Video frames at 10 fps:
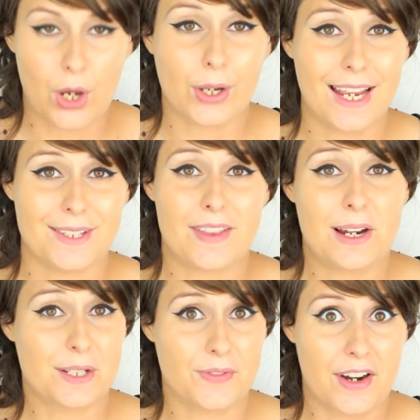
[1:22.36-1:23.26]
Okay, so
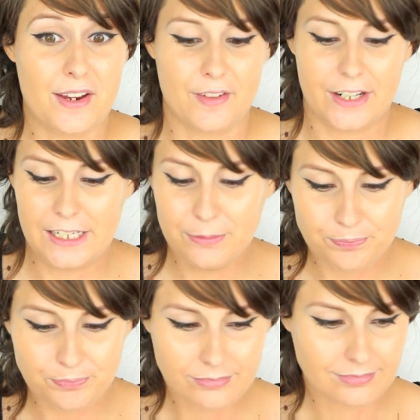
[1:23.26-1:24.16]
that looks very funny.
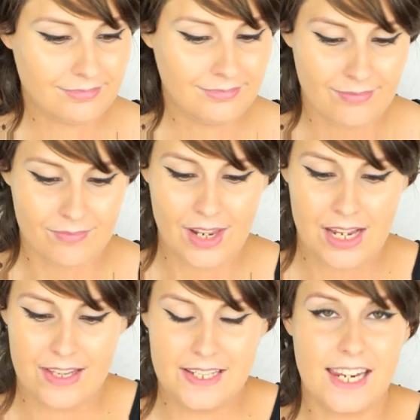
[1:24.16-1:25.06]

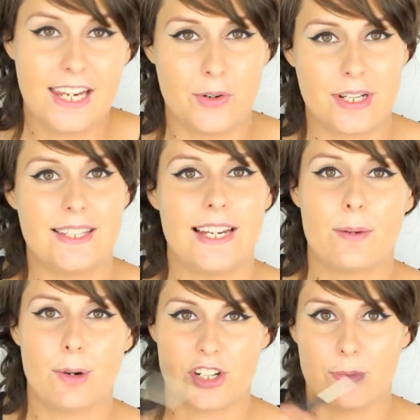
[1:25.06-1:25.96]
Then taking your
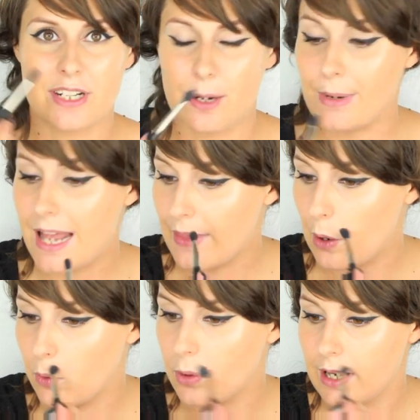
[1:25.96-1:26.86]
concealer brush, I'm just going to blend
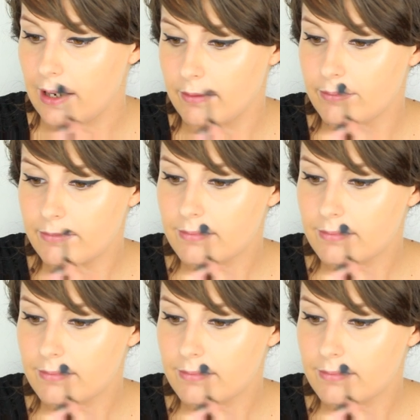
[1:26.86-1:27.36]
that all in.